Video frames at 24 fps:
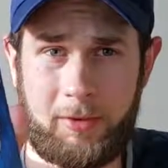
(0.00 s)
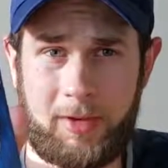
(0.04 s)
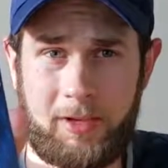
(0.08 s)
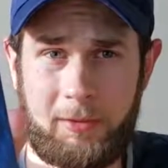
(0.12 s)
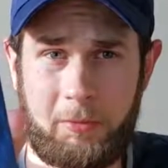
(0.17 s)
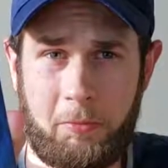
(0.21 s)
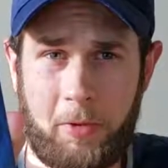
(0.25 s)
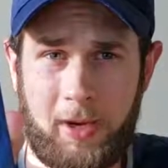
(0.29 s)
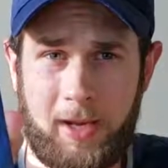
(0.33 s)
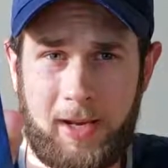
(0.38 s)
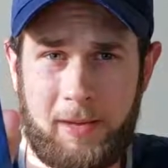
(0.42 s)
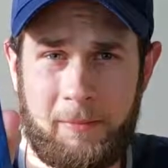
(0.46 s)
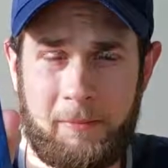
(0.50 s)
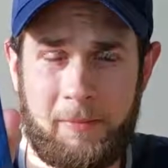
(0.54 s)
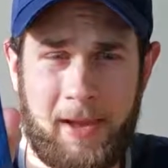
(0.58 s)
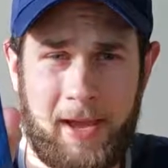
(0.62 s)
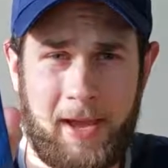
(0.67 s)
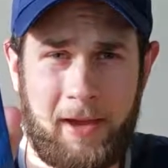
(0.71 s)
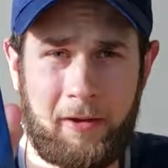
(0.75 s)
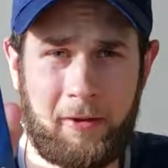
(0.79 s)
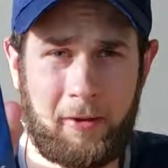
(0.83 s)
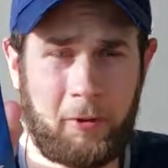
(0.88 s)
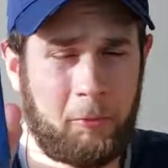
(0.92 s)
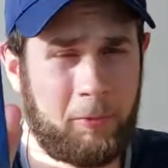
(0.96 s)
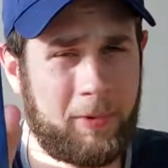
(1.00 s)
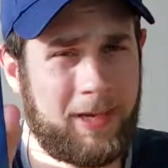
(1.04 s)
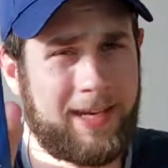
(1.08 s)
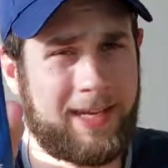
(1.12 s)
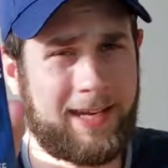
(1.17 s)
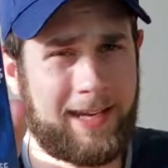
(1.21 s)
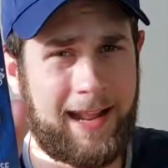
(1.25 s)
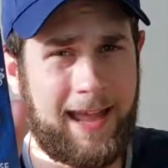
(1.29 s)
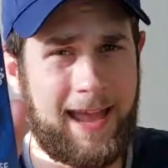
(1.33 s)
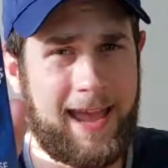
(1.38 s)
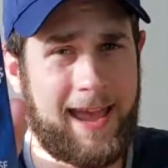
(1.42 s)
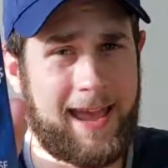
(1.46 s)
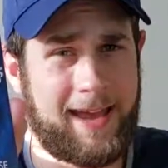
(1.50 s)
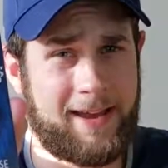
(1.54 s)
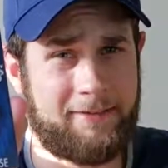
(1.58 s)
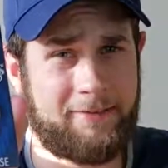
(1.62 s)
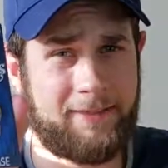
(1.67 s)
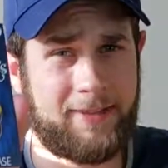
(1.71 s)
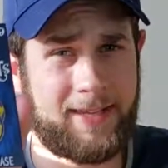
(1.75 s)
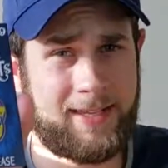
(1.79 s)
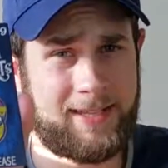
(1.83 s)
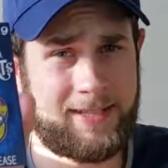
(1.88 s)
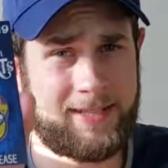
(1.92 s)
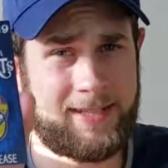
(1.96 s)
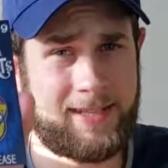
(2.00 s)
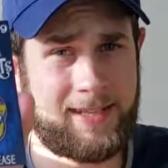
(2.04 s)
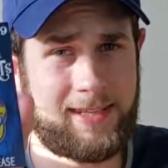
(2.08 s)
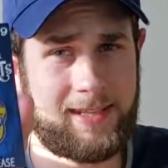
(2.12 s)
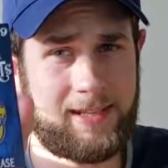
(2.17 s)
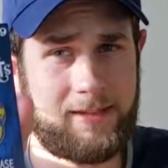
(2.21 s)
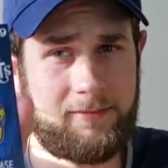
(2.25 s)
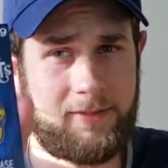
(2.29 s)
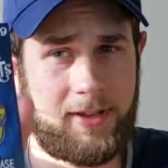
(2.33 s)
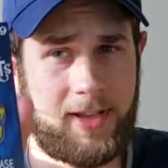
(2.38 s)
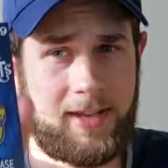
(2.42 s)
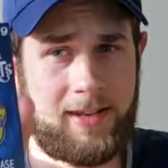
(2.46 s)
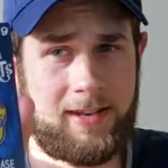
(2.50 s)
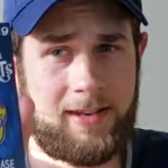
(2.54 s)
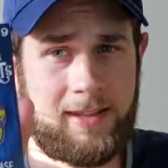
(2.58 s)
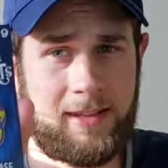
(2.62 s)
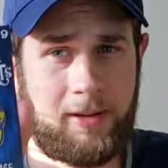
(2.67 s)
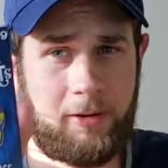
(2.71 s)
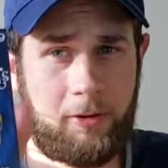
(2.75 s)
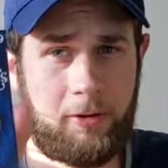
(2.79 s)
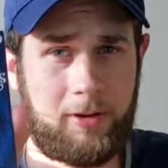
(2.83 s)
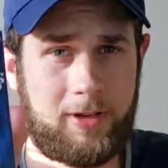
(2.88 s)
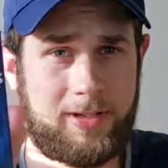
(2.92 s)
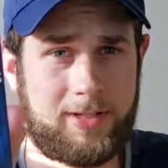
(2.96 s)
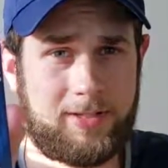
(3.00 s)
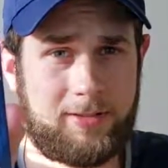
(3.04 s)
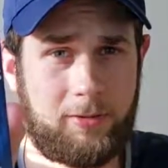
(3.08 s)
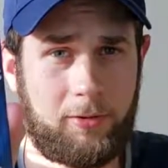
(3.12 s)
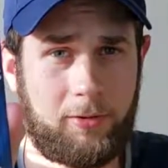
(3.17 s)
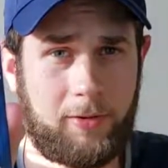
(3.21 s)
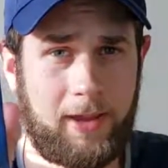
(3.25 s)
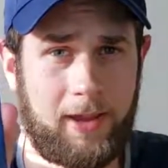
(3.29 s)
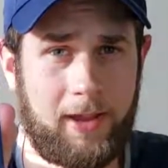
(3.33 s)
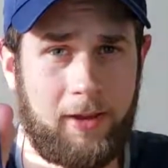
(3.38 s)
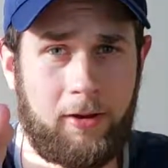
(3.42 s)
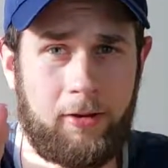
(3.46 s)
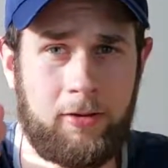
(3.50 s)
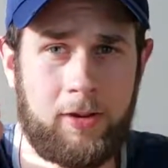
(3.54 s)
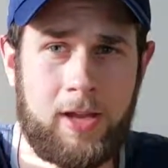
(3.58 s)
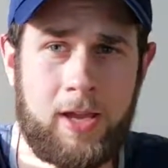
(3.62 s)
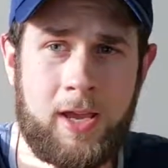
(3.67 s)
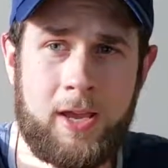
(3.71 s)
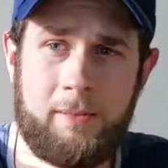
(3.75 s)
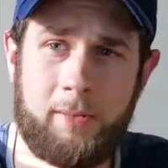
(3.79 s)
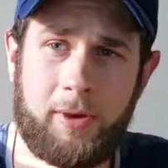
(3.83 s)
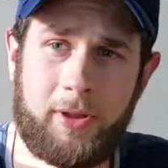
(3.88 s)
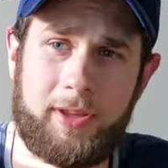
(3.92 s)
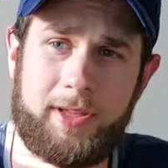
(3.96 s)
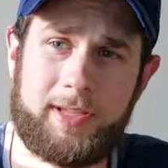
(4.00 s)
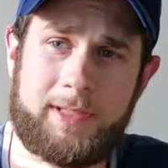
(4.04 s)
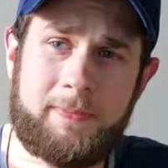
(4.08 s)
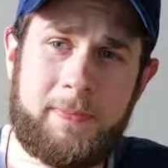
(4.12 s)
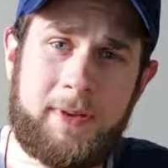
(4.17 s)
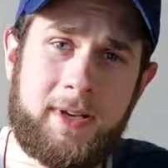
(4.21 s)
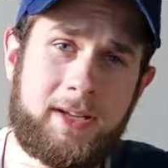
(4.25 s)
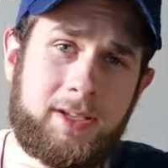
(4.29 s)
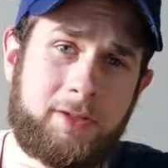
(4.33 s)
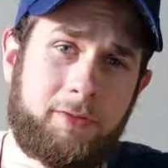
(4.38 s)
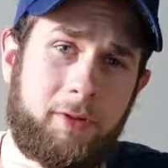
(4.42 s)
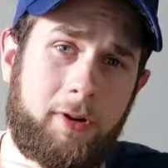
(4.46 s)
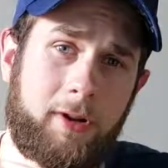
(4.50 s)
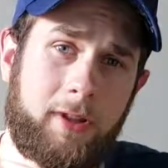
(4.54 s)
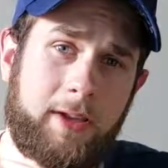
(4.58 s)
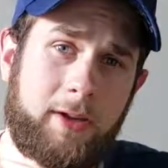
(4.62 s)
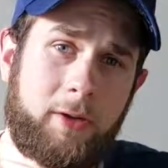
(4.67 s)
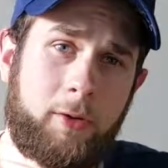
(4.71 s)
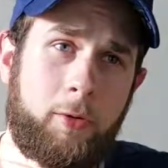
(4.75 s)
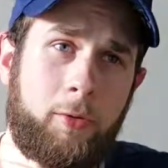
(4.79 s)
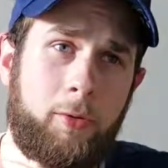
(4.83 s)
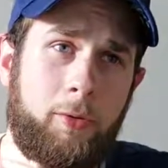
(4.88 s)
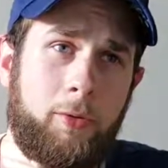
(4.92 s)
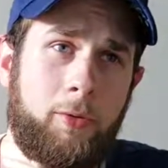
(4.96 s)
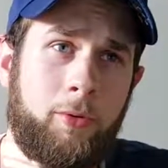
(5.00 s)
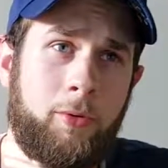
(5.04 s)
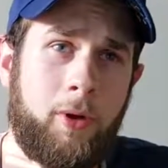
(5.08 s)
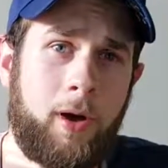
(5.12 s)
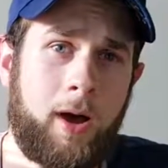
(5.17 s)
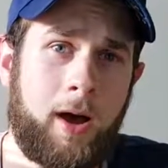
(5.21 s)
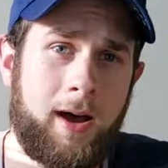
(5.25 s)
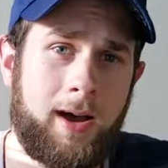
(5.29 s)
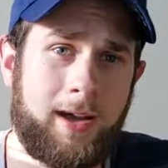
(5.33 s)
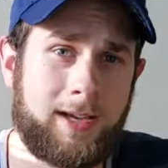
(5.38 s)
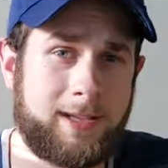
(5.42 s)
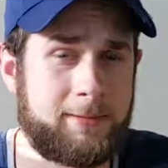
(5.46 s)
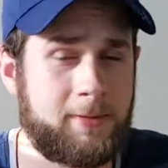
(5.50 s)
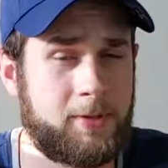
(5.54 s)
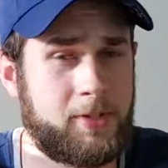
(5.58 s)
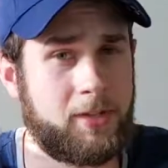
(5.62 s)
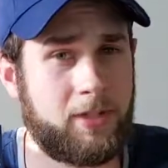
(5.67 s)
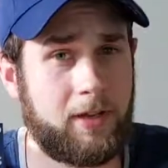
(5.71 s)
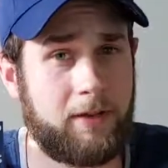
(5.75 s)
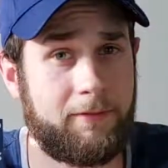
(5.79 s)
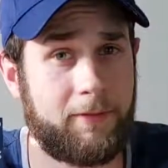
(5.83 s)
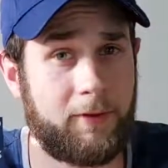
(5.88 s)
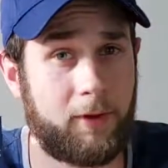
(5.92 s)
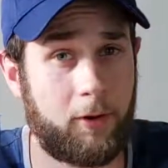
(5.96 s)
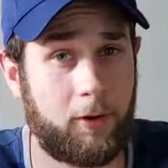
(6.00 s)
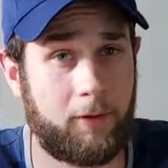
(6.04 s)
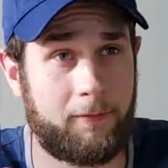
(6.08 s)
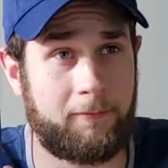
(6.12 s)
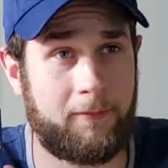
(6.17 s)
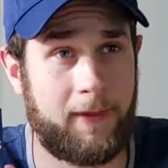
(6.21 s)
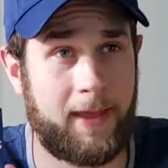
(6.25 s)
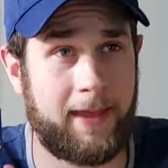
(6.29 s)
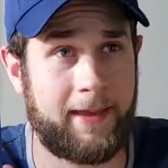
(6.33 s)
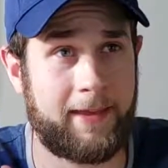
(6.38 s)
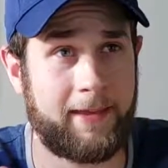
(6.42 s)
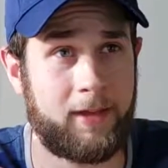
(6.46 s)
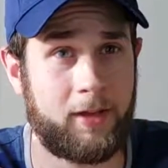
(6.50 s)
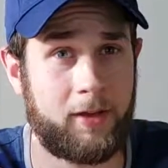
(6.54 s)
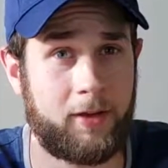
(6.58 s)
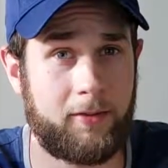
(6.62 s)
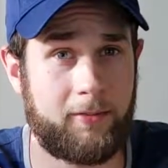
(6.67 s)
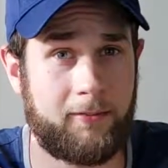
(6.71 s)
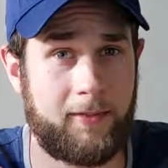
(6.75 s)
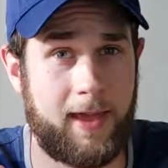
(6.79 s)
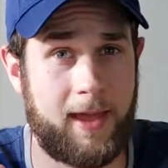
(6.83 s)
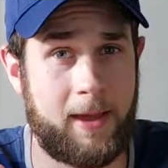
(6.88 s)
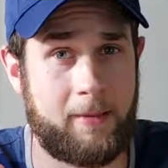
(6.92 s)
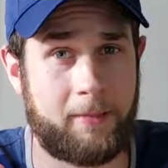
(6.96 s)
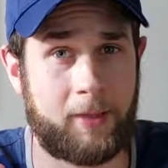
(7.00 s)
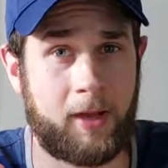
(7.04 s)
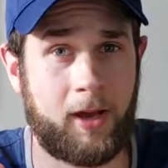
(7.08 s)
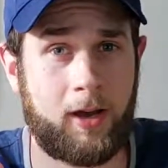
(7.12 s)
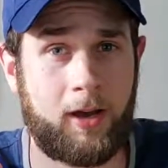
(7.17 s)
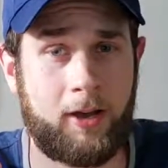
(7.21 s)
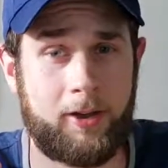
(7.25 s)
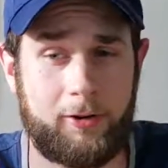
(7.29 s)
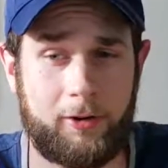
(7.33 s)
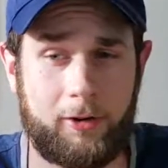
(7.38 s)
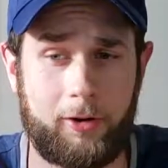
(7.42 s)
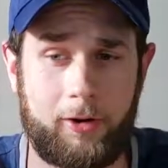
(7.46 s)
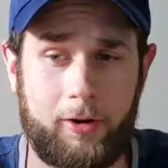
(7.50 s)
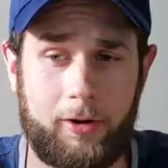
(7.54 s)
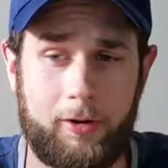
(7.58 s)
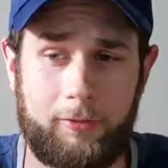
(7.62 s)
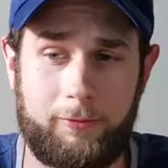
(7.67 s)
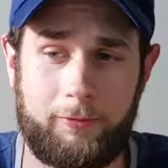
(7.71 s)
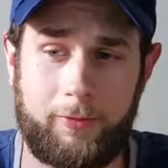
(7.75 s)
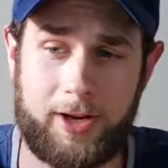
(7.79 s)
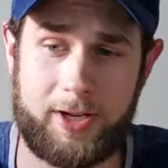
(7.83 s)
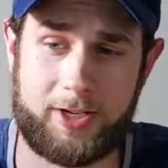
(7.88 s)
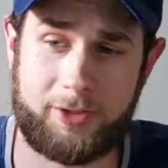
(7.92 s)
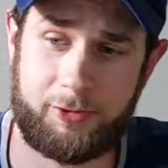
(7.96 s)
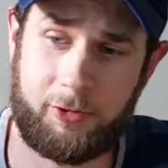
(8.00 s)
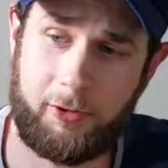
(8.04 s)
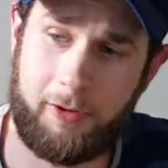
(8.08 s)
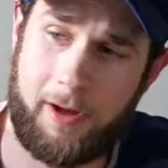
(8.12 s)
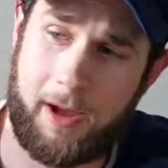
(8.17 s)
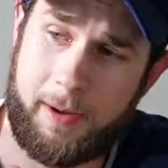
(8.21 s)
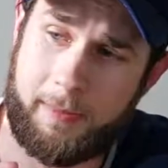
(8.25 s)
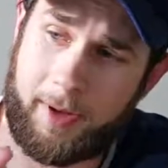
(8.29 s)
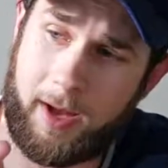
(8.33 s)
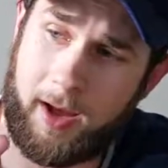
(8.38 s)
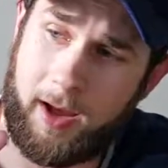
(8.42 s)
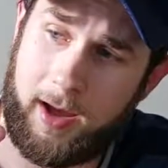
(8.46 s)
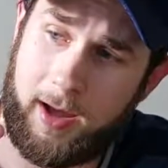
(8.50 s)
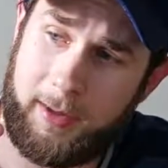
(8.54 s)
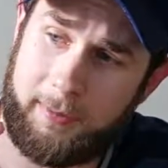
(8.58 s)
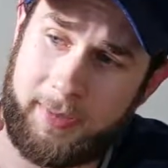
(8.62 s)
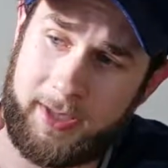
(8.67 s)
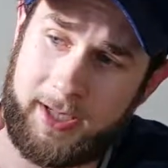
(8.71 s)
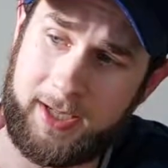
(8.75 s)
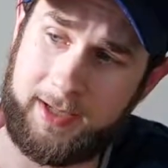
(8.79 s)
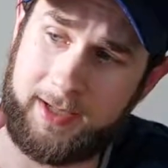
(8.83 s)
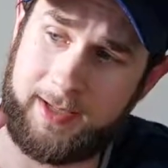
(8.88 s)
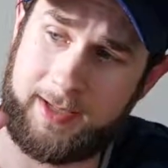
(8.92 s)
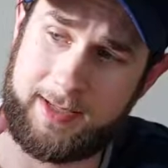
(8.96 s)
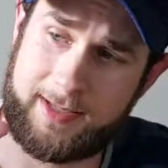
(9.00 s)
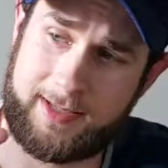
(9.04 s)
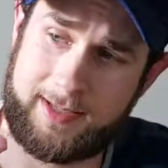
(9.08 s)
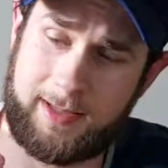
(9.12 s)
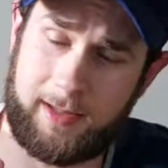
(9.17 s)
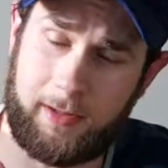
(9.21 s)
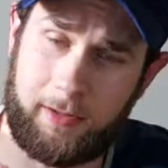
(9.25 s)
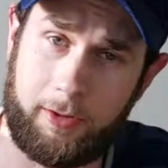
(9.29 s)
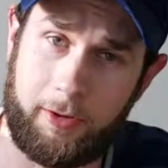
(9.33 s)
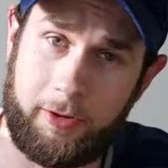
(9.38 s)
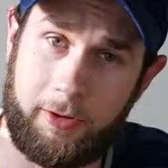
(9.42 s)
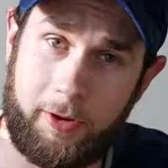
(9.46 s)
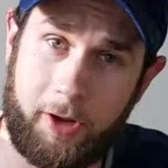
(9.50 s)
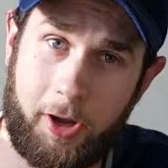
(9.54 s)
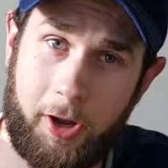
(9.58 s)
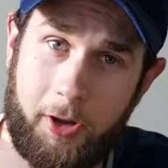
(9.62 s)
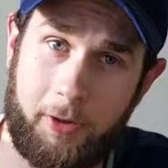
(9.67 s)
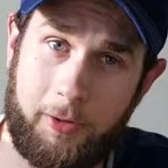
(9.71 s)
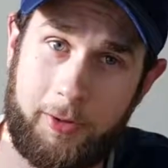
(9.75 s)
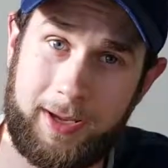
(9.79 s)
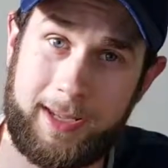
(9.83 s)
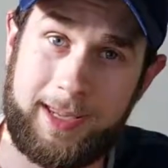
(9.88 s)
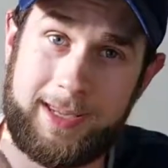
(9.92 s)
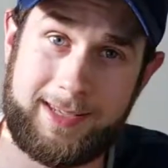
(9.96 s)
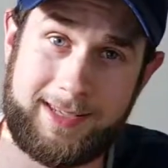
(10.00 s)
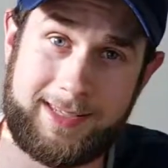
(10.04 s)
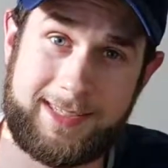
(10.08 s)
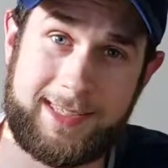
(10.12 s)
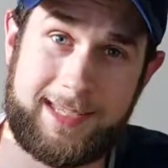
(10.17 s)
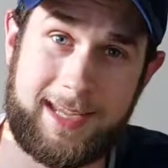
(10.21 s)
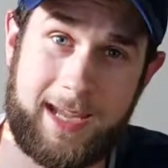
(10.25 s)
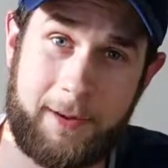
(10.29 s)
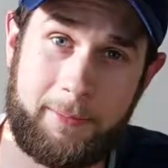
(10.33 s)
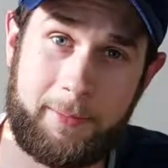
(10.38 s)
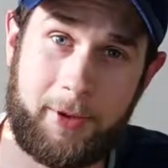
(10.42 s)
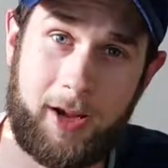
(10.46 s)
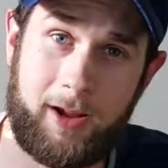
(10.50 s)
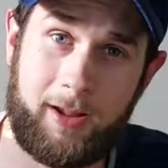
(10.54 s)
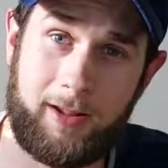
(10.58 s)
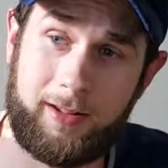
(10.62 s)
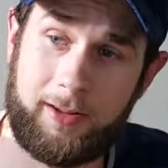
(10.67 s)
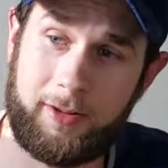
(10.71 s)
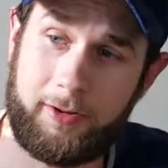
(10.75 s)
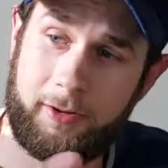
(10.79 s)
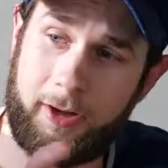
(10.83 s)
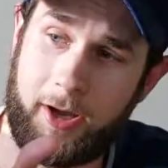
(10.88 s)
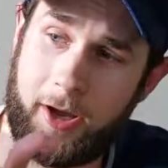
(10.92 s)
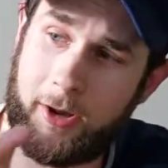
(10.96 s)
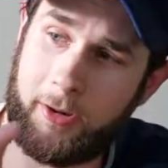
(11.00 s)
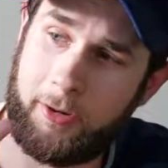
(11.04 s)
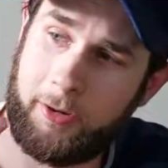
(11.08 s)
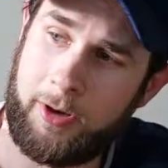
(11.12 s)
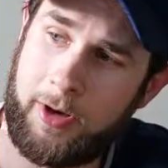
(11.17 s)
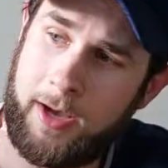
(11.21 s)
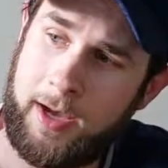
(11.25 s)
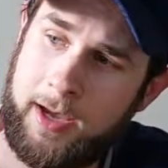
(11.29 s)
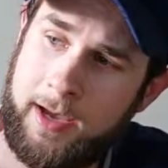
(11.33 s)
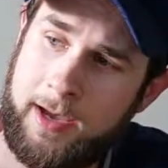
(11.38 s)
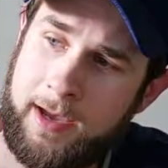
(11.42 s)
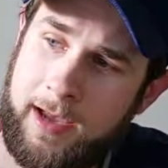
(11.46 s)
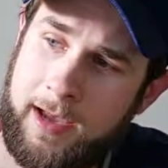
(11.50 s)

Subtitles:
We had went about a week and a half into the event and they already sold out. But this pin is really cool, especially if you're a fan of Epcot or Retro Epcot, because the logo is the Epcot logo